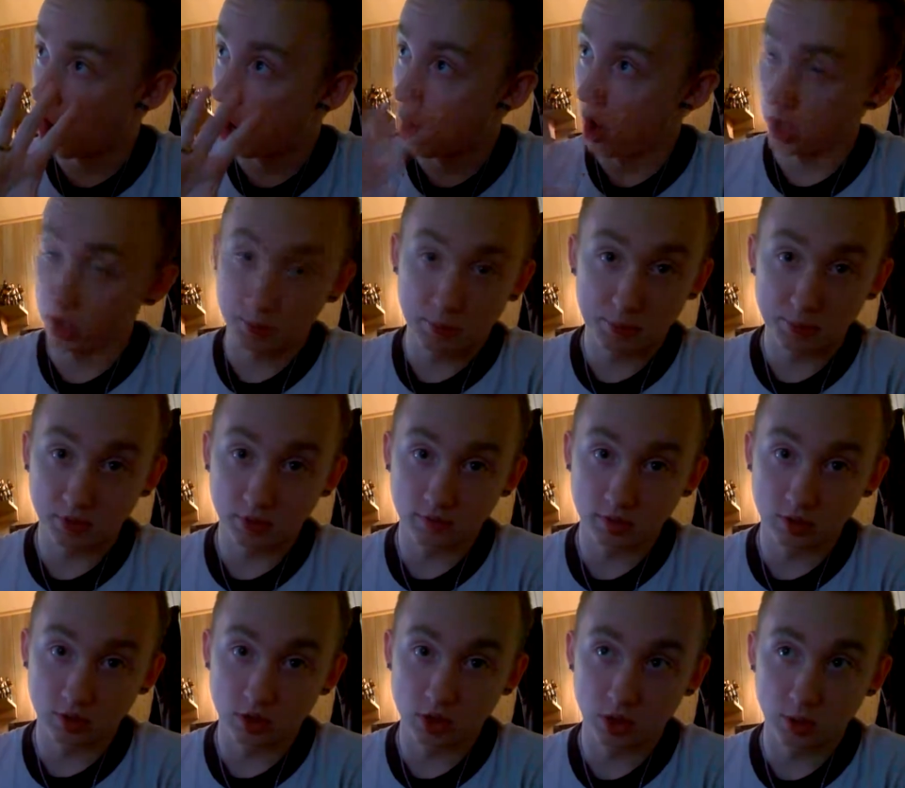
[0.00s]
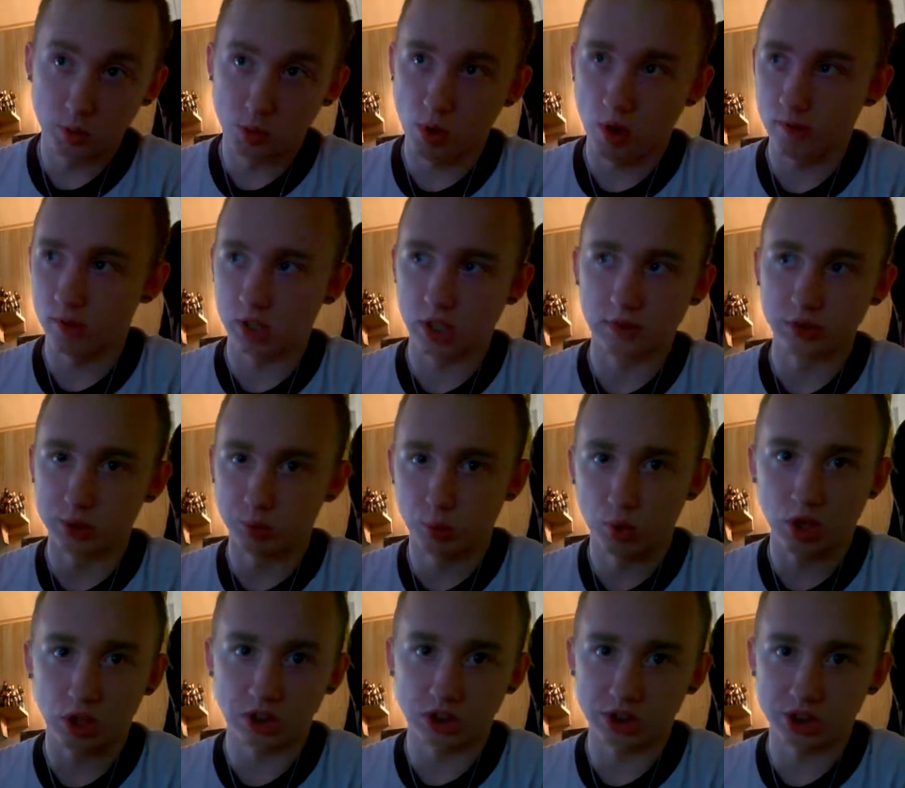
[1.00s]
all the people of YouTube, whoever comes and
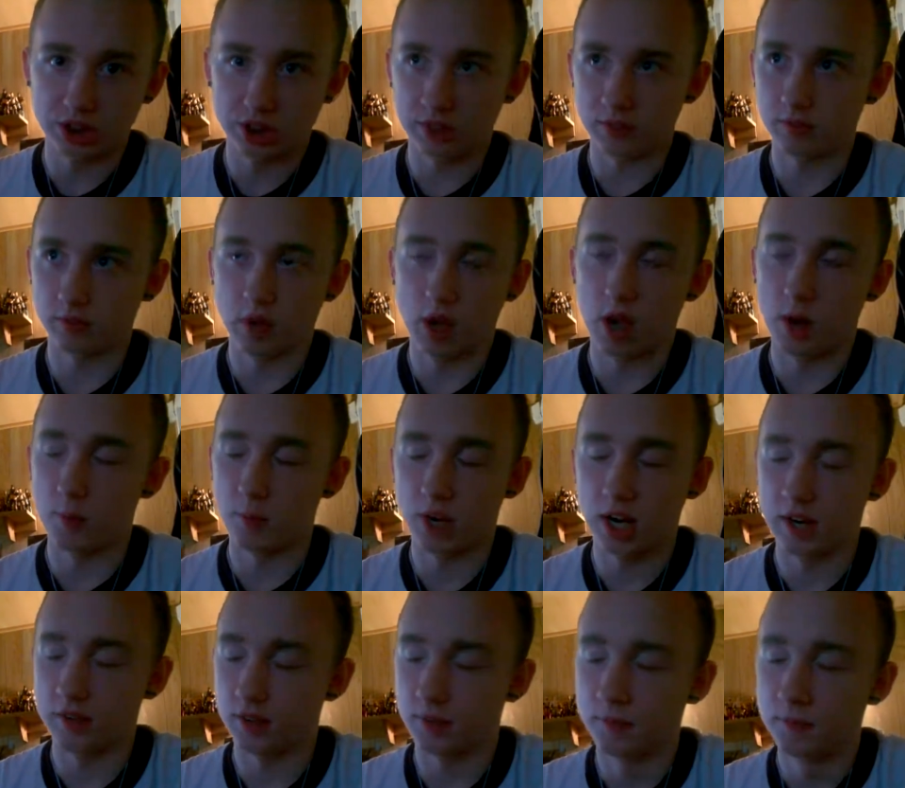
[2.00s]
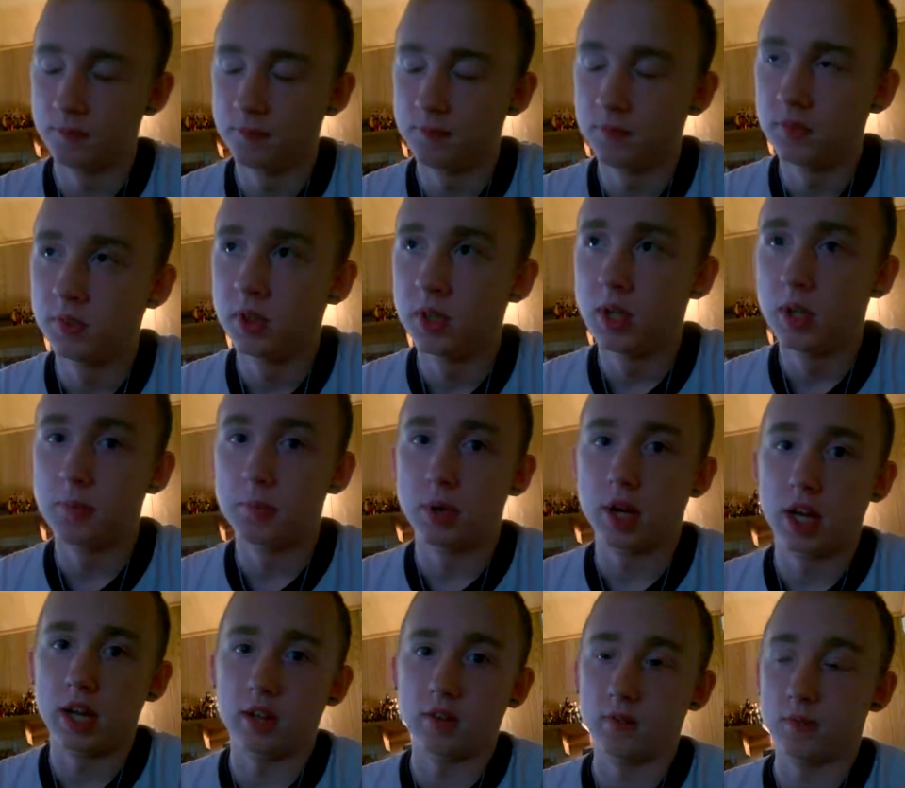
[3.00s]
watches it, whatever.
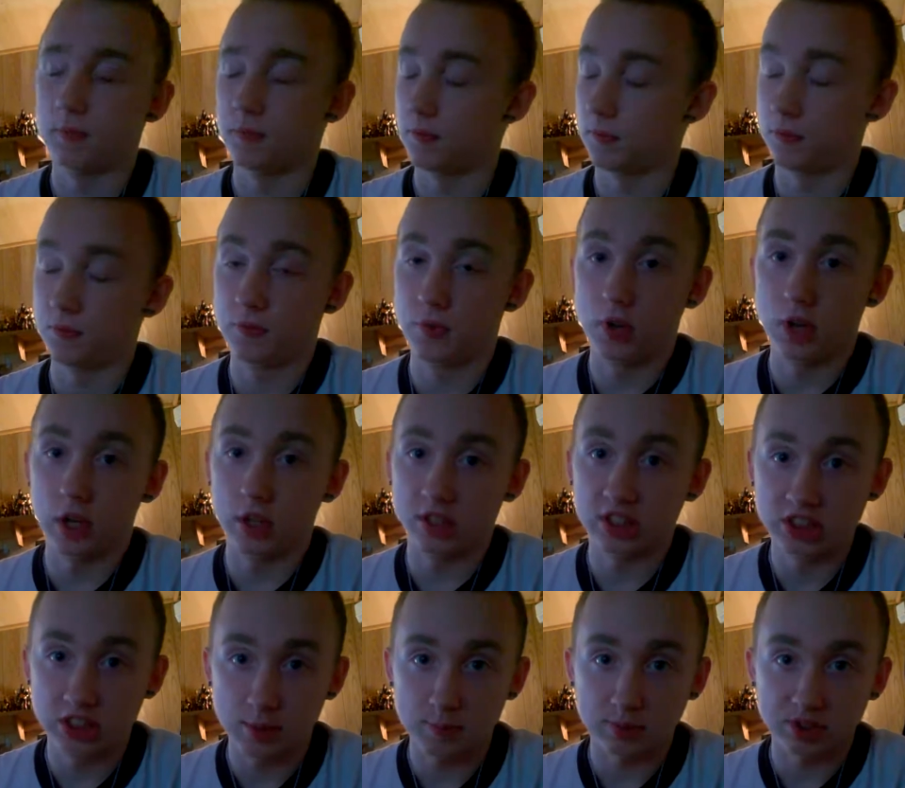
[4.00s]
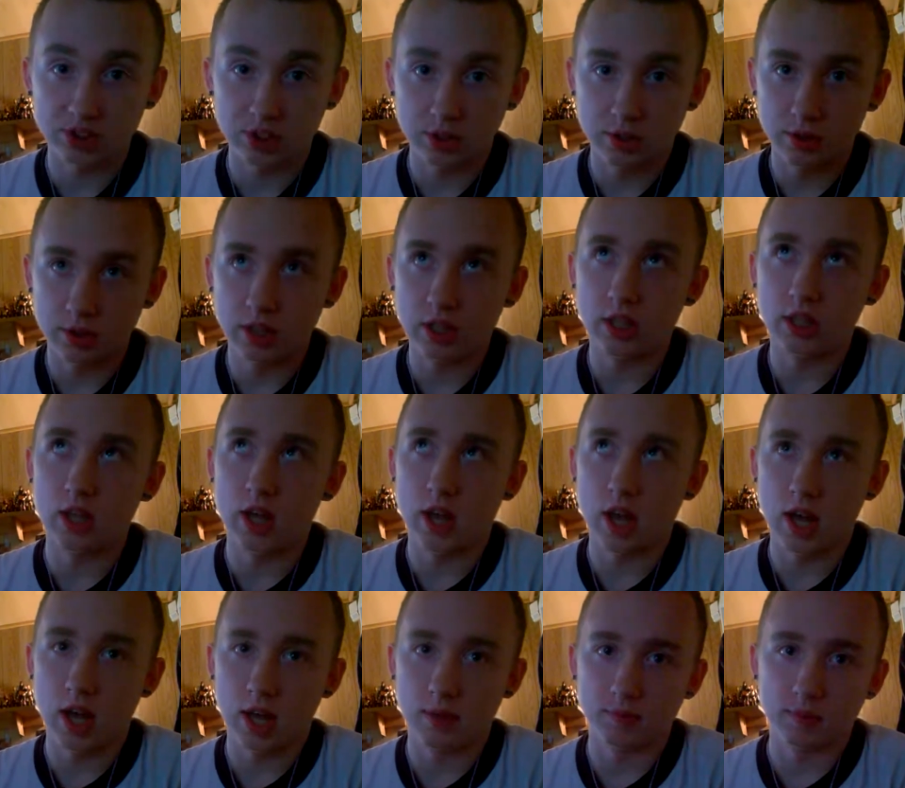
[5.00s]
But for this episode,
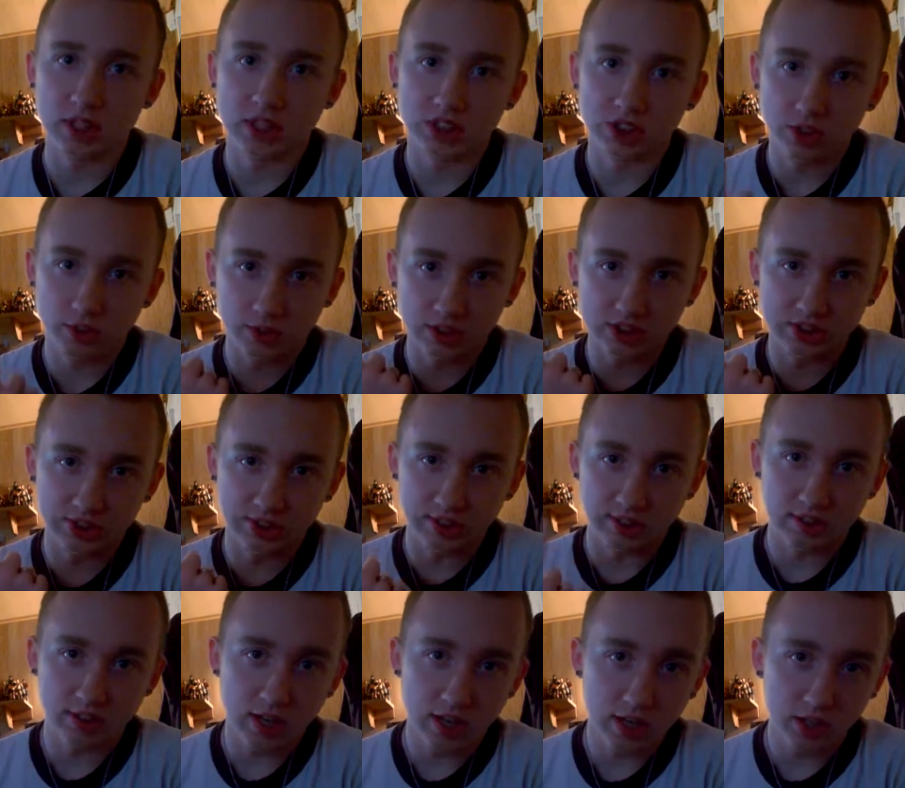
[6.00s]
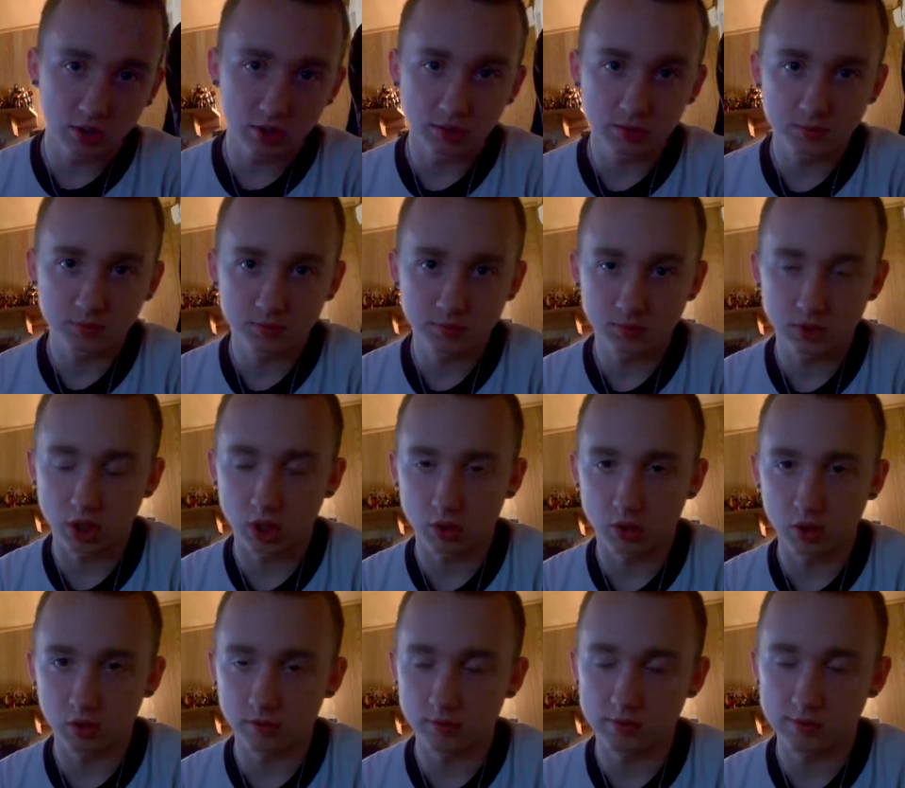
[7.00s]
I'm guessing you can see the title,
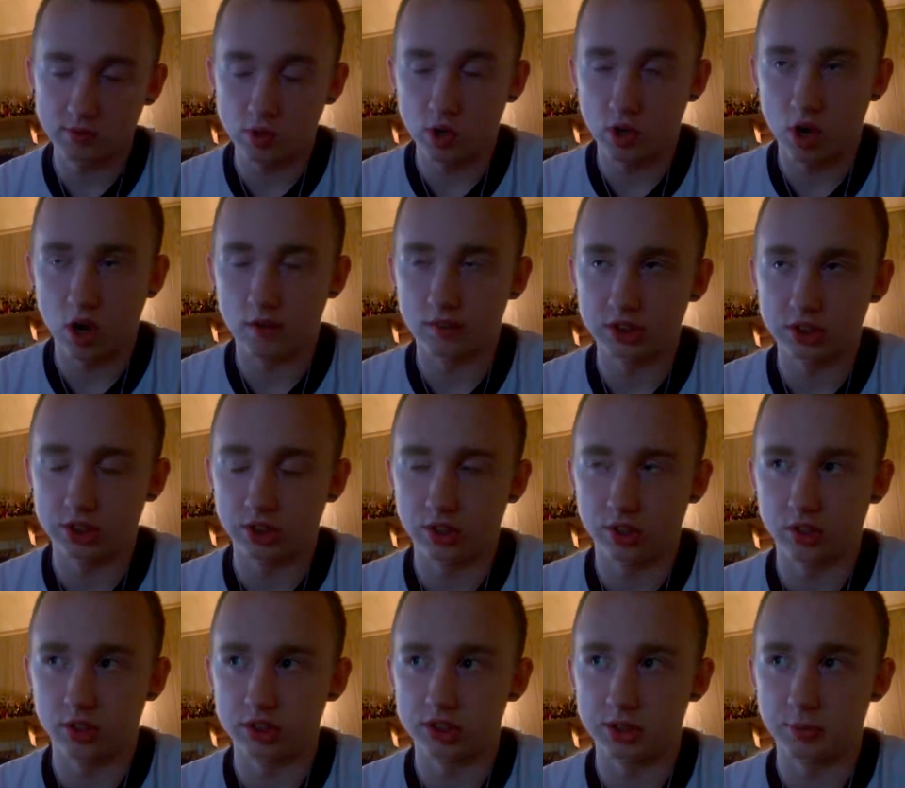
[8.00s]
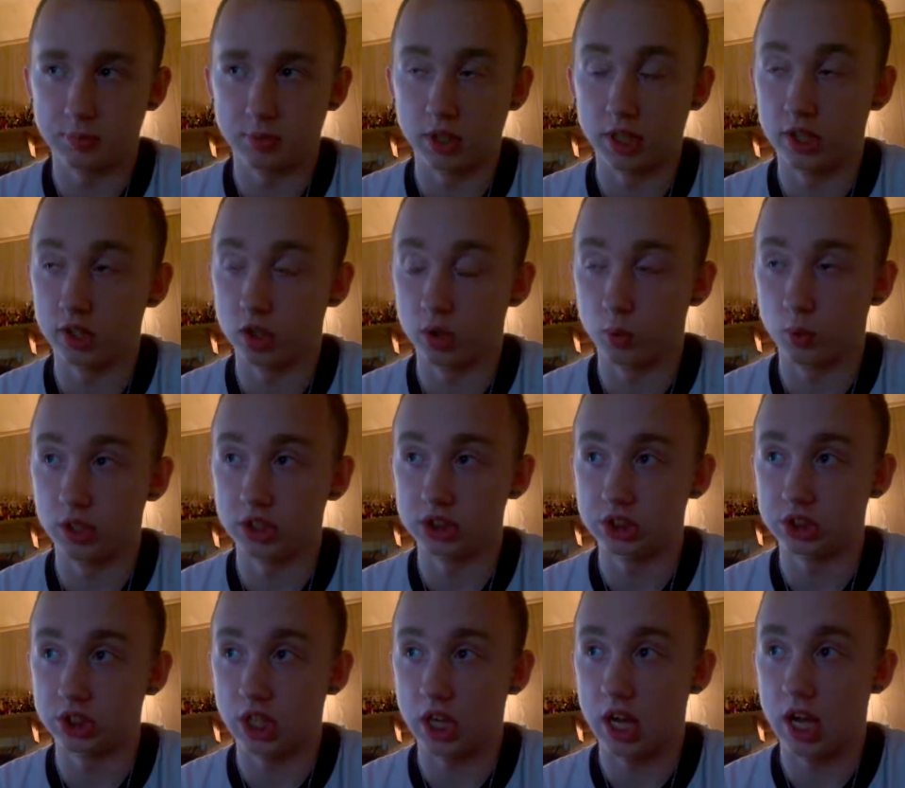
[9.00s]
obviously unless you're blind, to
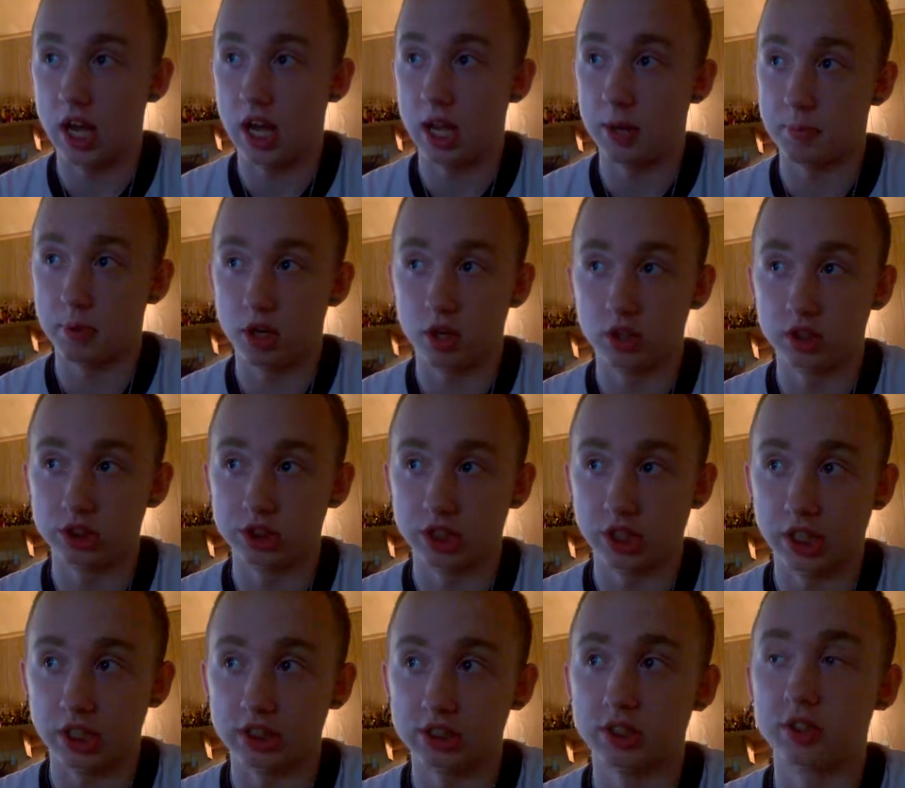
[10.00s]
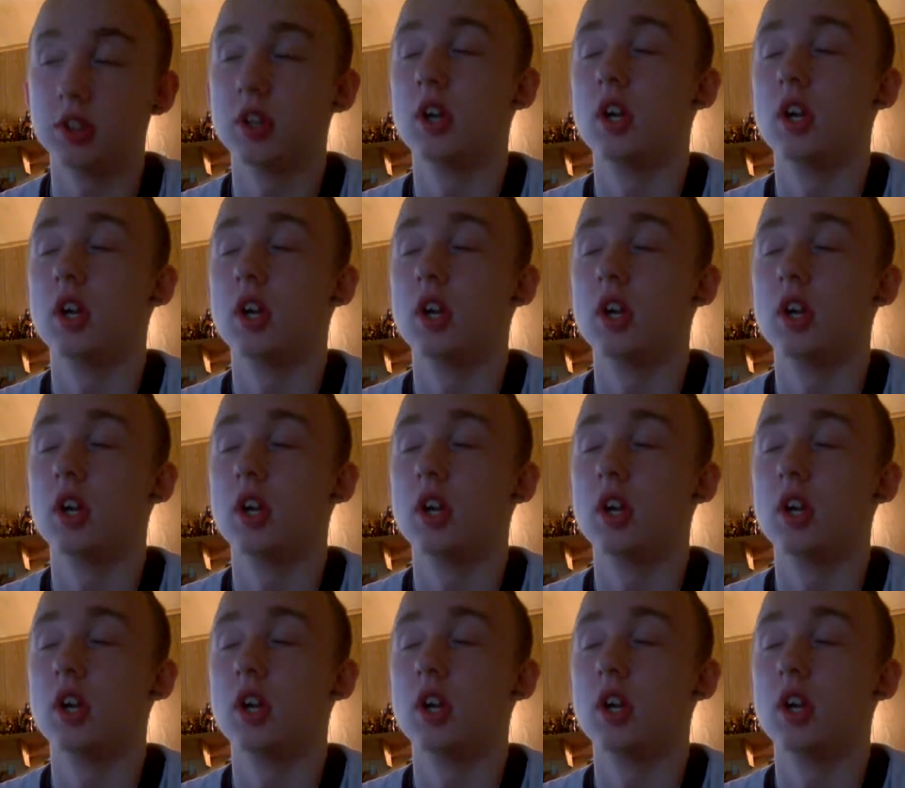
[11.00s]
which I apologize.